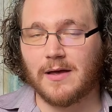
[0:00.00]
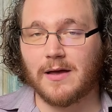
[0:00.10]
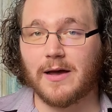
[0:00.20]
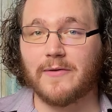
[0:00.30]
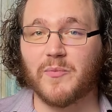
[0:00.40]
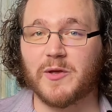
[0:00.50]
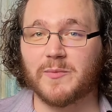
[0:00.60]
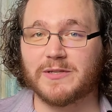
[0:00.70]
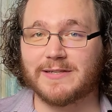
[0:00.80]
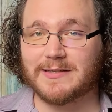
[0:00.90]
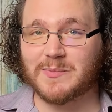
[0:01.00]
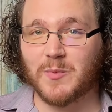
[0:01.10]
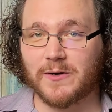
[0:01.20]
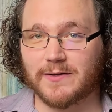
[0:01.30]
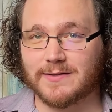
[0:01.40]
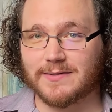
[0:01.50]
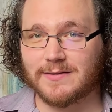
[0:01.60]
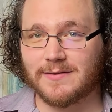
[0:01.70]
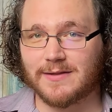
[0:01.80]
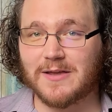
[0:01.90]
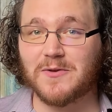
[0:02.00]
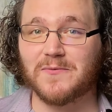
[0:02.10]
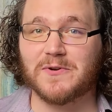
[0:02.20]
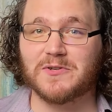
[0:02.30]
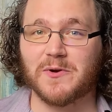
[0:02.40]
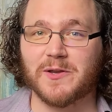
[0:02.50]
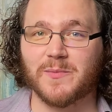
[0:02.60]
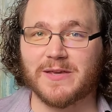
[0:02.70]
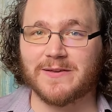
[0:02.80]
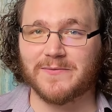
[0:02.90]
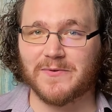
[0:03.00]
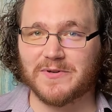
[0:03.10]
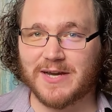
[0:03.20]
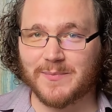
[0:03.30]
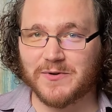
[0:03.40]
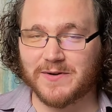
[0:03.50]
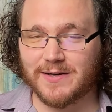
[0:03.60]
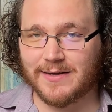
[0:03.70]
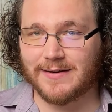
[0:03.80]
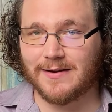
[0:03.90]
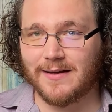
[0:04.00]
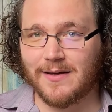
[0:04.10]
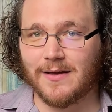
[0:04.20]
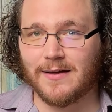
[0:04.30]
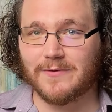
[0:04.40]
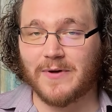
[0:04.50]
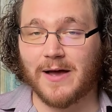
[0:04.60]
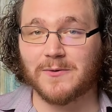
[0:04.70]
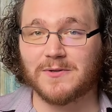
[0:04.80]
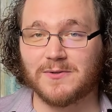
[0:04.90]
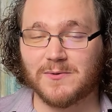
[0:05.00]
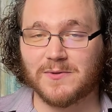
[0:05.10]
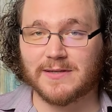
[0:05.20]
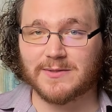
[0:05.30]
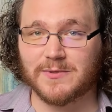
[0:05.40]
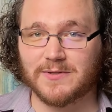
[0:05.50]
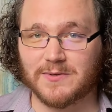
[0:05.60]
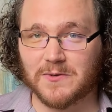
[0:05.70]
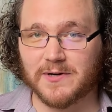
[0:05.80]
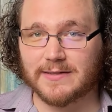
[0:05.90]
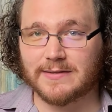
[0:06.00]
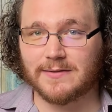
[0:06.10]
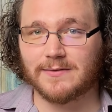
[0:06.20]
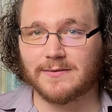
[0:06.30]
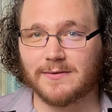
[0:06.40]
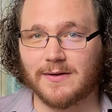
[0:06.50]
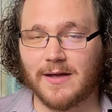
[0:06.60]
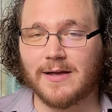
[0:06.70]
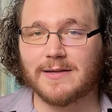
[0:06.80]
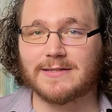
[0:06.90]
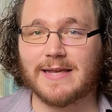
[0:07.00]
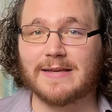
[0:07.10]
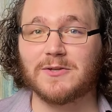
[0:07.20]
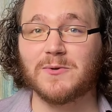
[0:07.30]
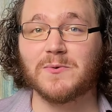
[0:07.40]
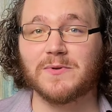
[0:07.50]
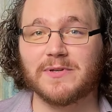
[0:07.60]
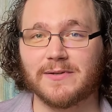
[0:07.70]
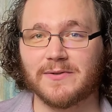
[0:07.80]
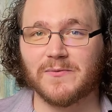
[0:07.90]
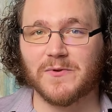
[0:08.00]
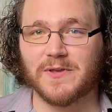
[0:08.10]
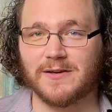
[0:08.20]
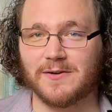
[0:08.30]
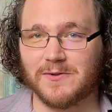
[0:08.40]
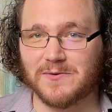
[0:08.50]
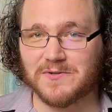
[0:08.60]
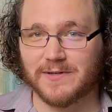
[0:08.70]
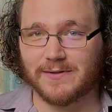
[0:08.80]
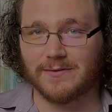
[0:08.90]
I've been Matthias Martens. Thank you for joining me for Chapter 9 of How to Do Things with Stories. Stay tuned for the conclusion.